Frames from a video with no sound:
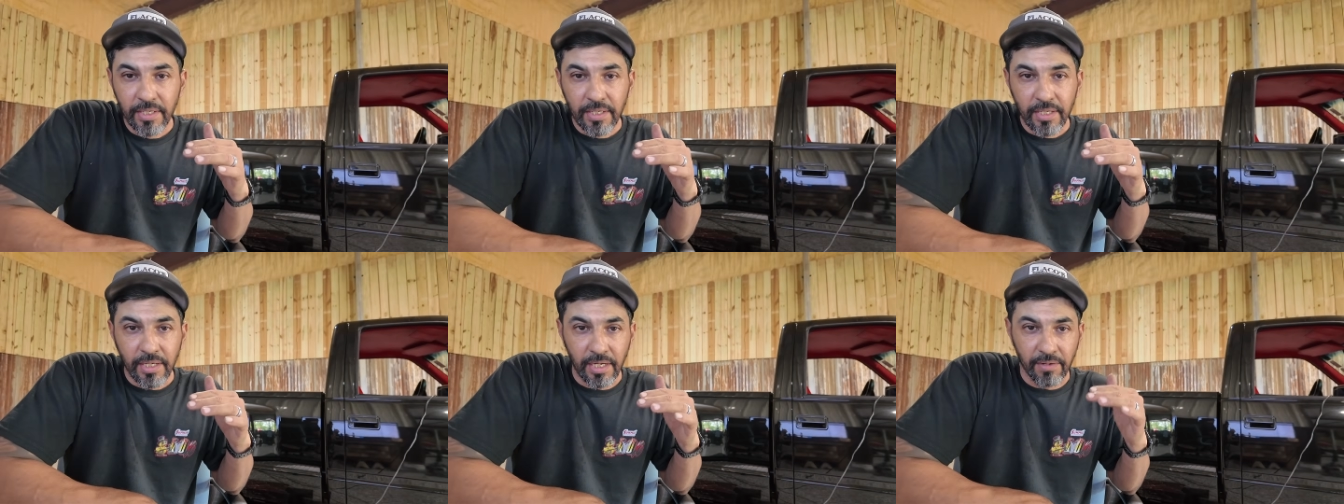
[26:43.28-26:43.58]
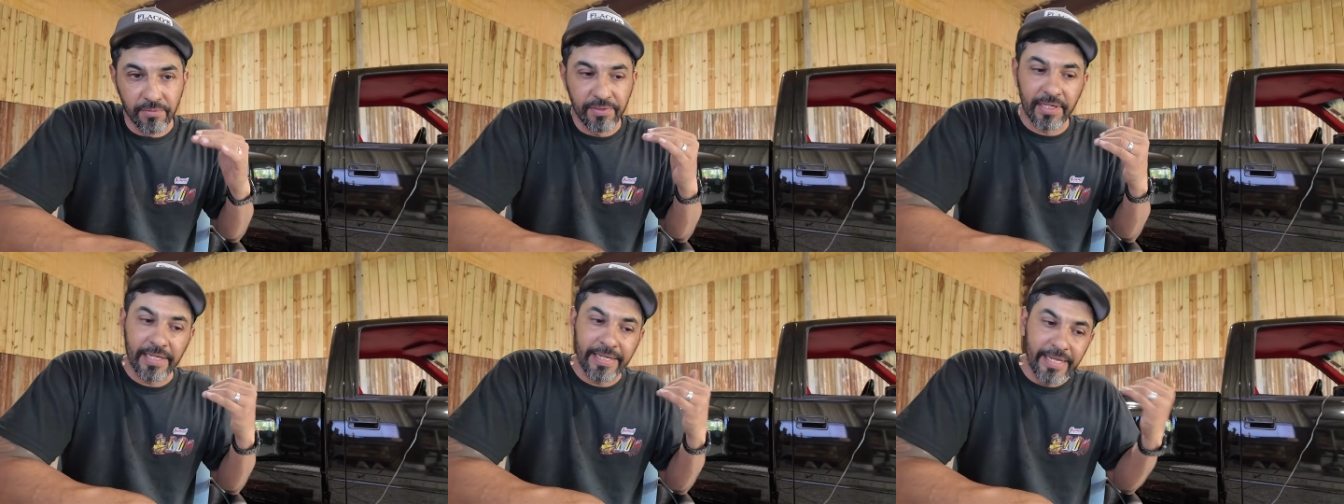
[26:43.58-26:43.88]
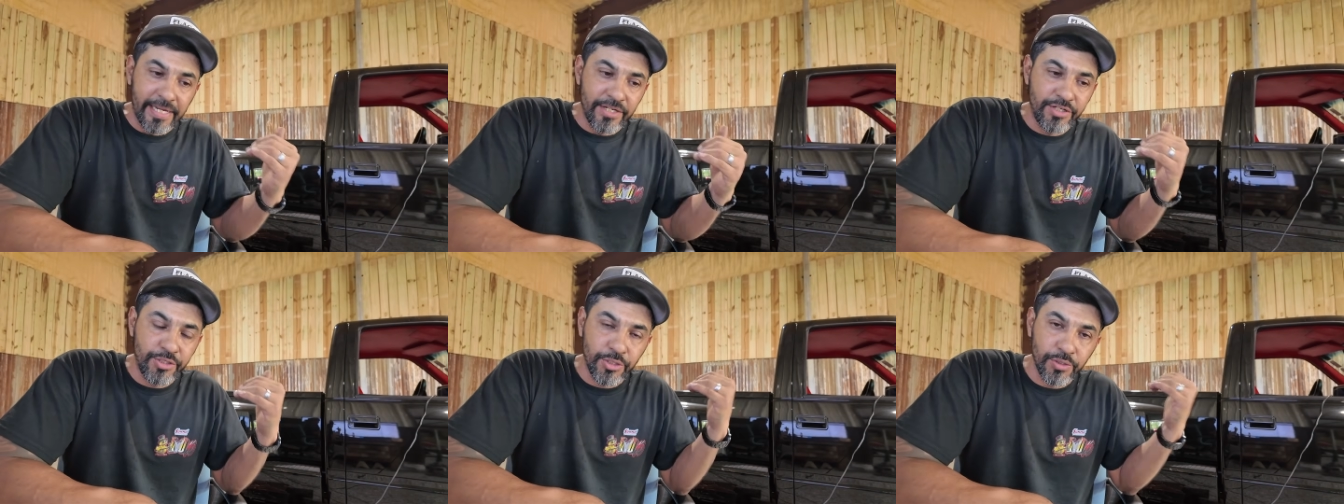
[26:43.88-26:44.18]
of the
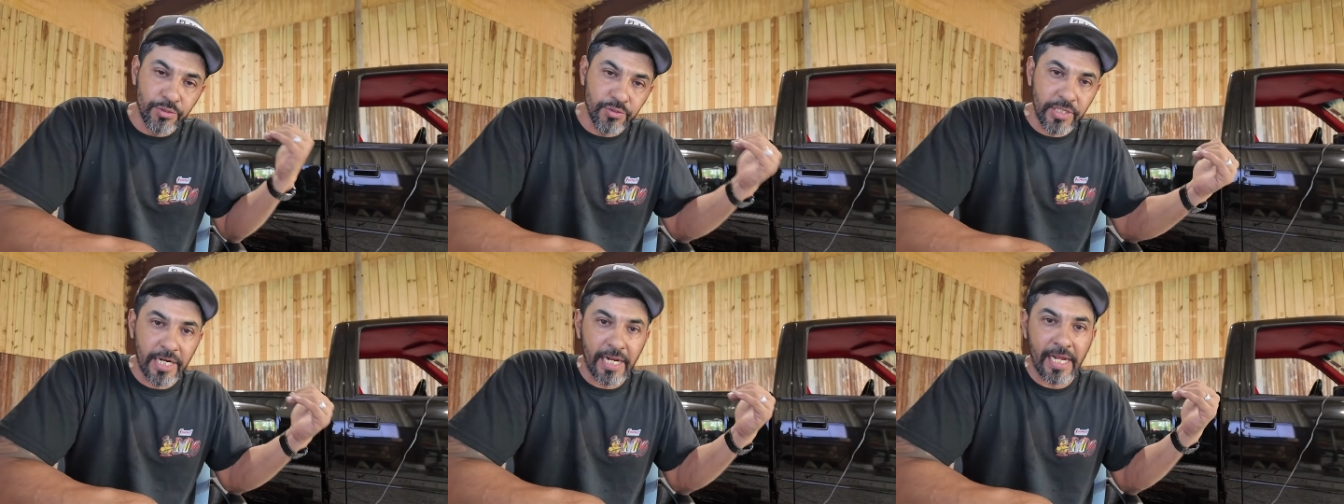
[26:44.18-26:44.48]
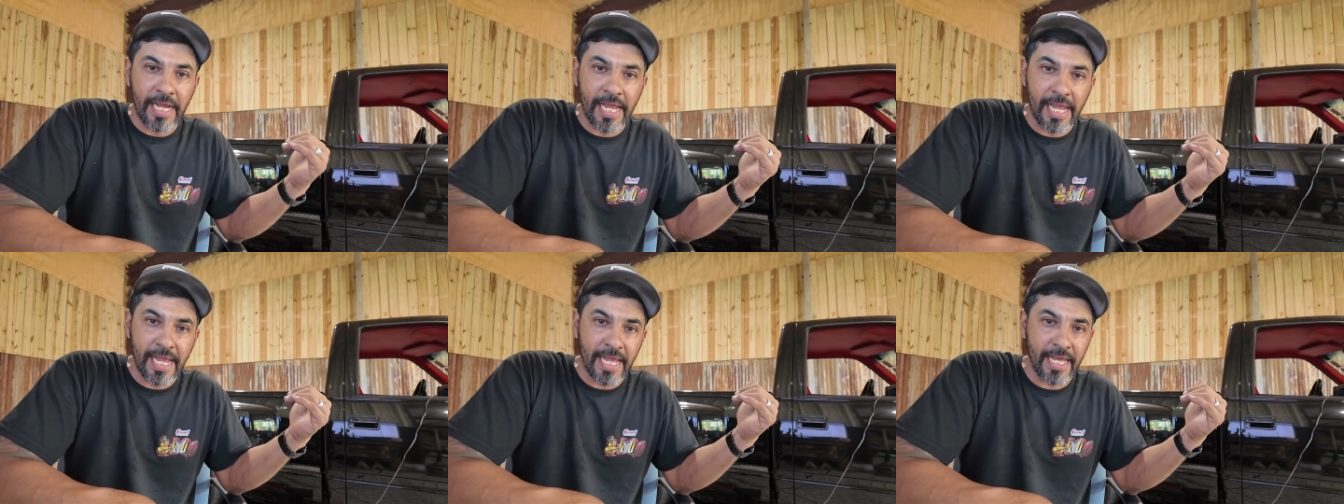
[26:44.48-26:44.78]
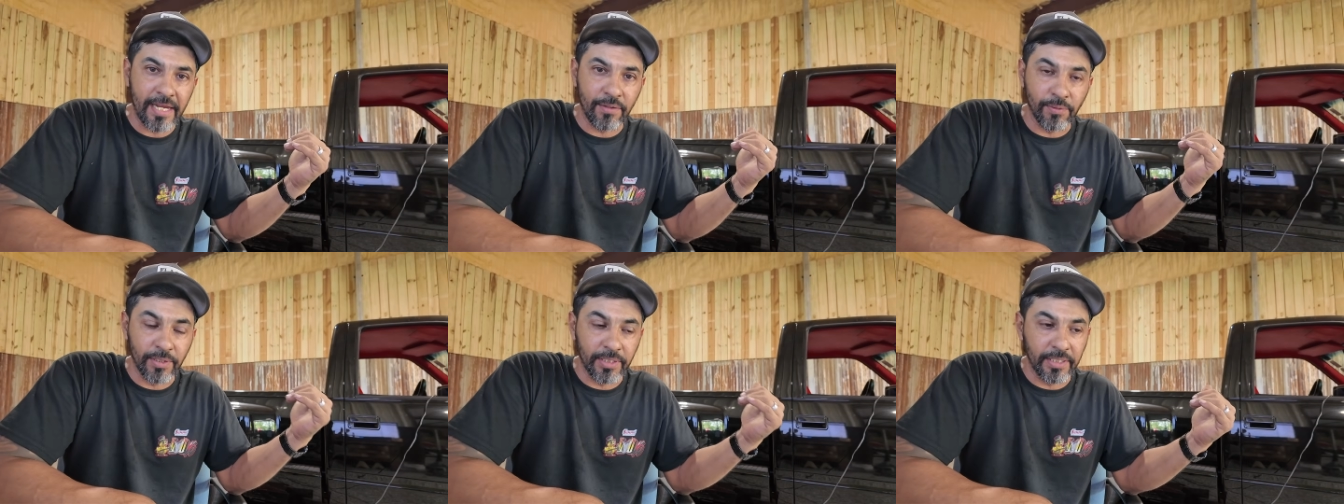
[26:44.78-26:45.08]
issues that I
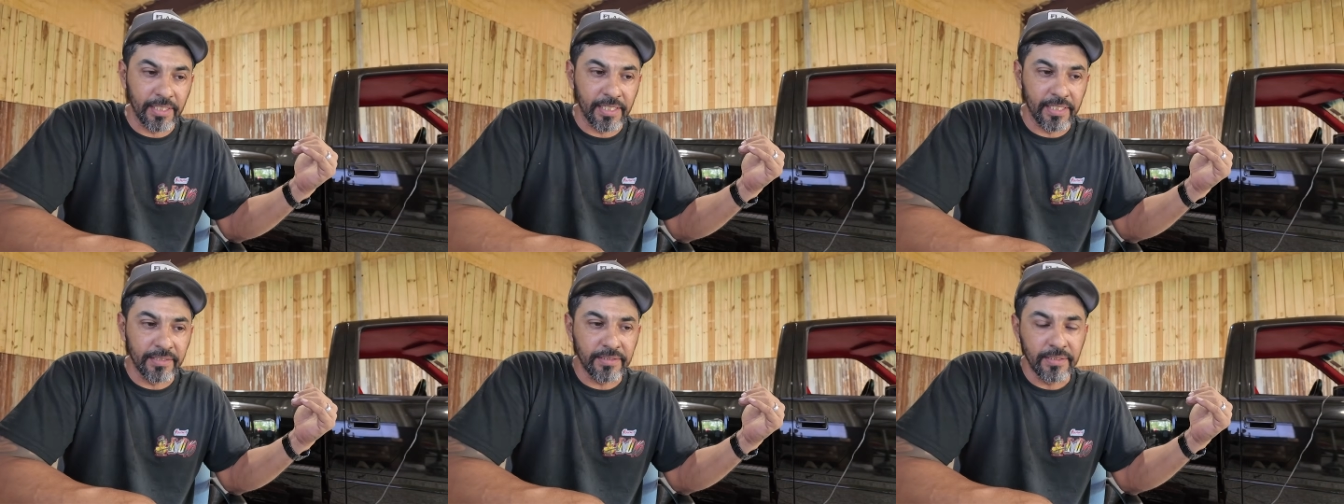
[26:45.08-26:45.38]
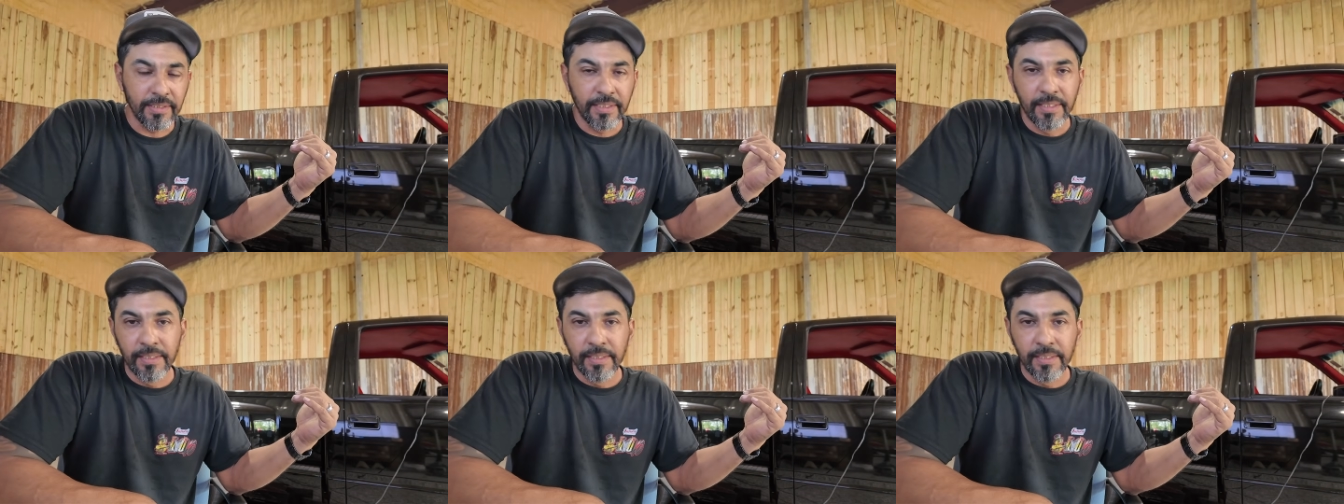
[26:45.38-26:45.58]
had with this.